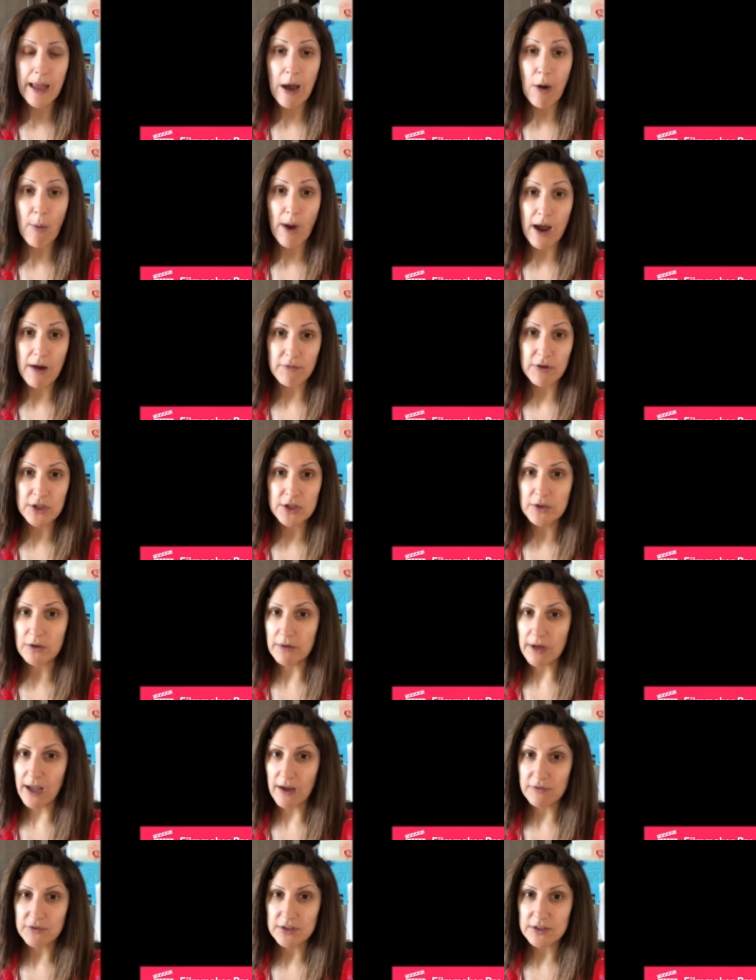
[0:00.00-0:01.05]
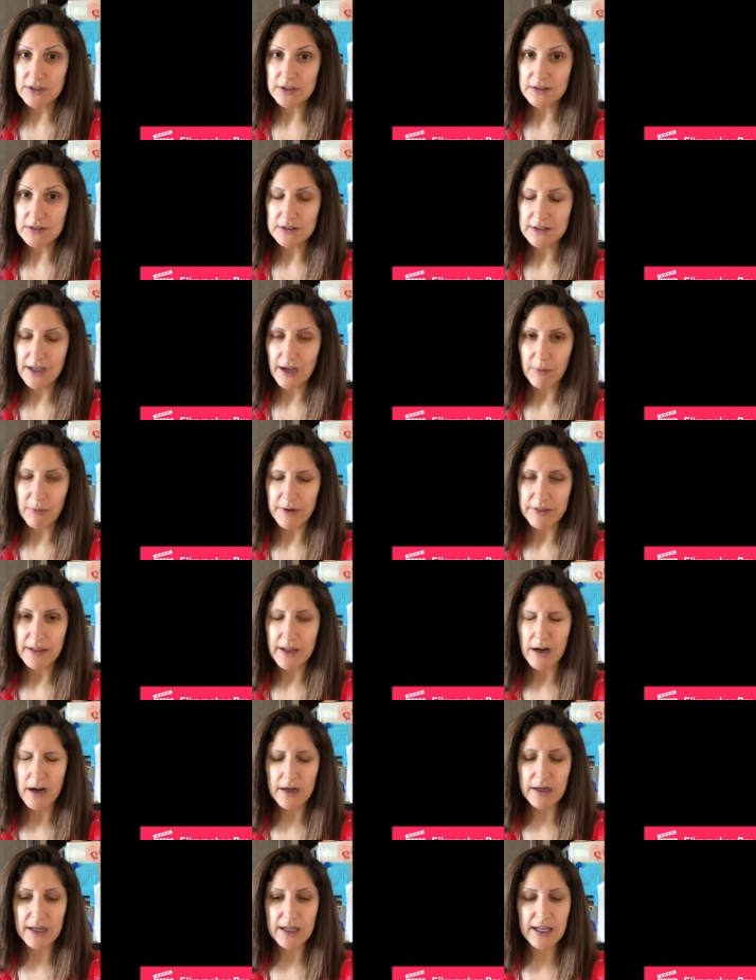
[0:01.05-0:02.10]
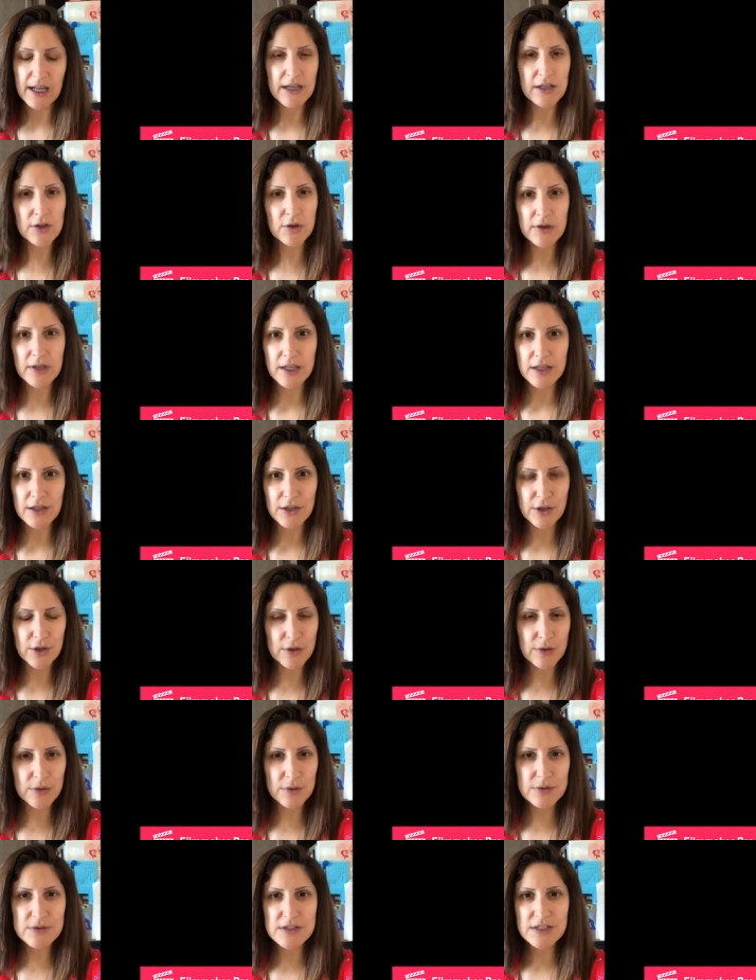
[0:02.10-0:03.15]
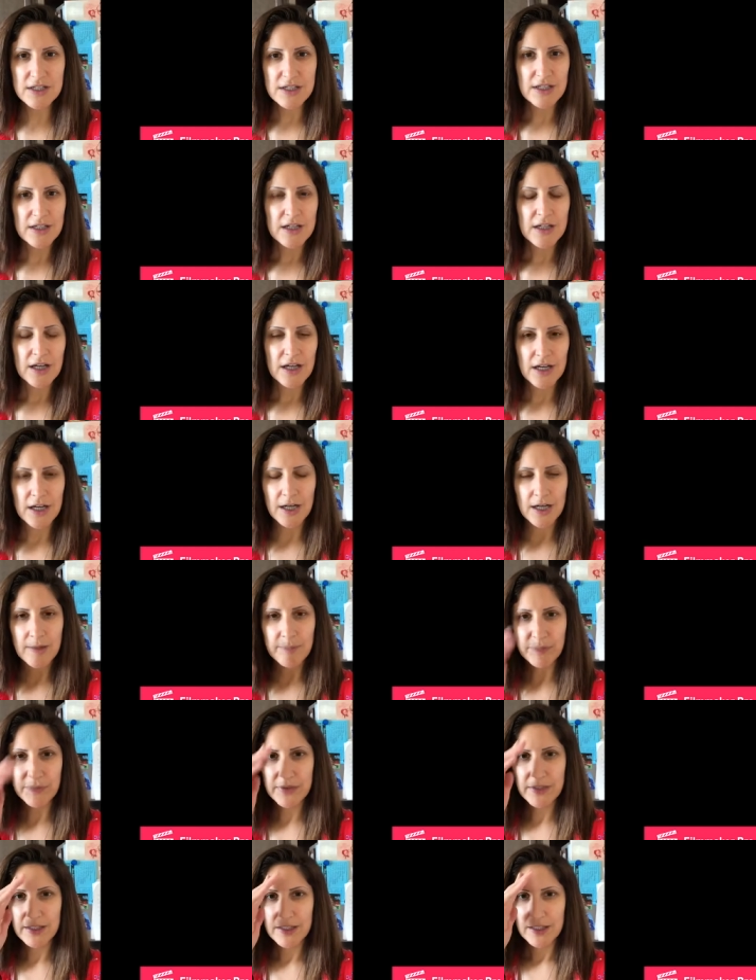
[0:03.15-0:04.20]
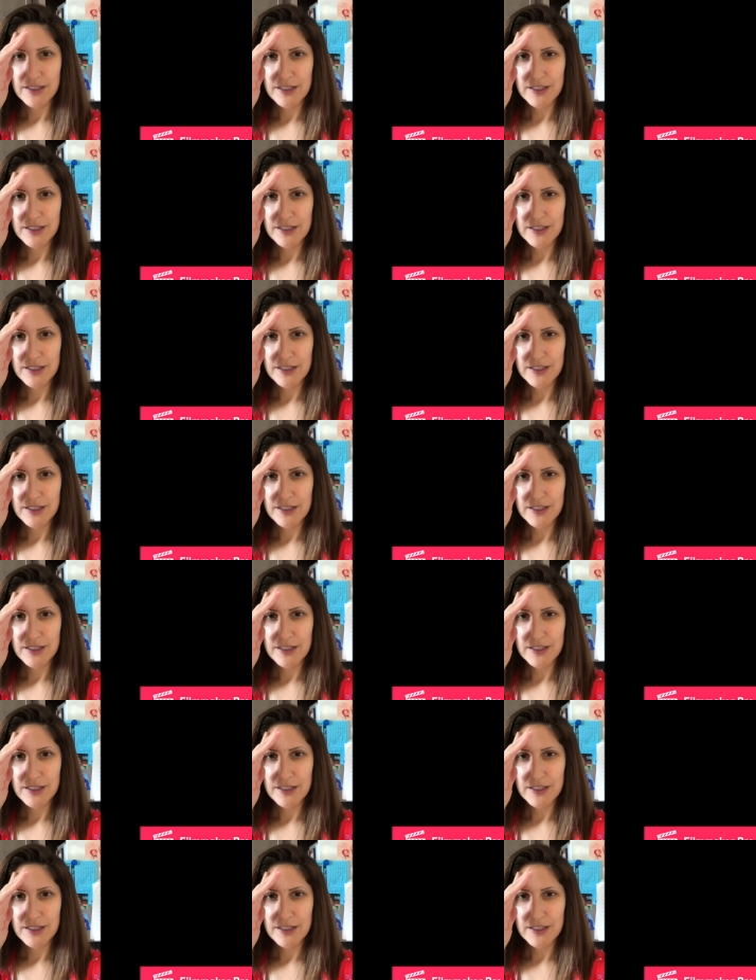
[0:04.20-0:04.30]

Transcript: However, you don't have to get one there. And again, you can use um,